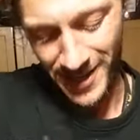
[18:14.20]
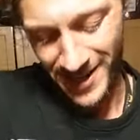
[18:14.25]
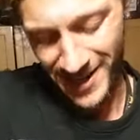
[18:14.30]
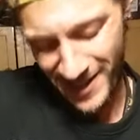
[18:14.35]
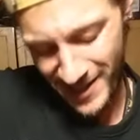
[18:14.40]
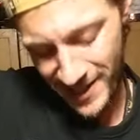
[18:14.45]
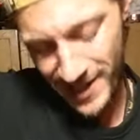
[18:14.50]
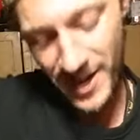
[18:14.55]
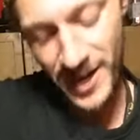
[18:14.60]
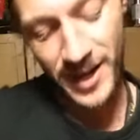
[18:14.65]

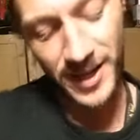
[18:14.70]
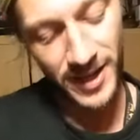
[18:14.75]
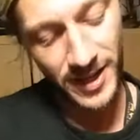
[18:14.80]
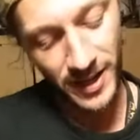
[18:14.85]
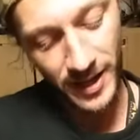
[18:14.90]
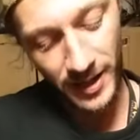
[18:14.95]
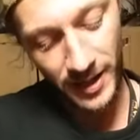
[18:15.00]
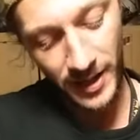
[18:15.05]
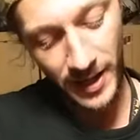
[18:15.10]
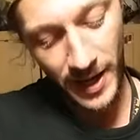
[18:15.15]
and I
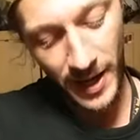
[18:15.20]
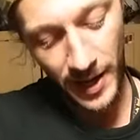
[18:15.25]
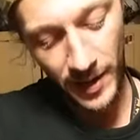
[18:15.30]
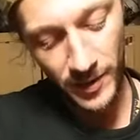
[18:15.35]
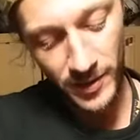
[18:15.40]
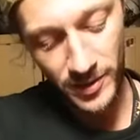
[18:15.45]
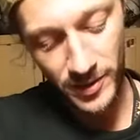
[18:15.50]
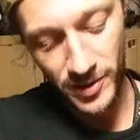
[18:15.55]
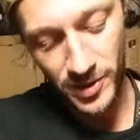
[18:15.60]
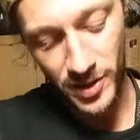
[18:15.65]
can
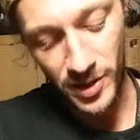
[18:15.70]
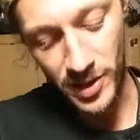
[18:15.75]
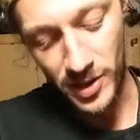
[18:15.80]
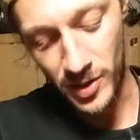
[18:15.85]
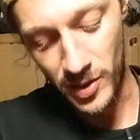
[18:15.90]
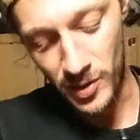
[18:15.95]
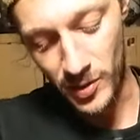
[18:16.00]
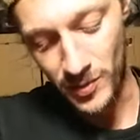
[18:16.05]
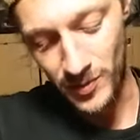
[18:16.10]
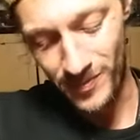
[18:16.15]
guarantee
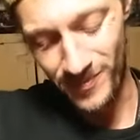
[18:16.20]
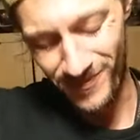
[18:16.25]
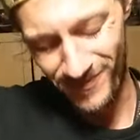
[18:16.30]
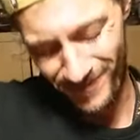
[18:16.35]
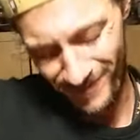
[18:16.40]
you,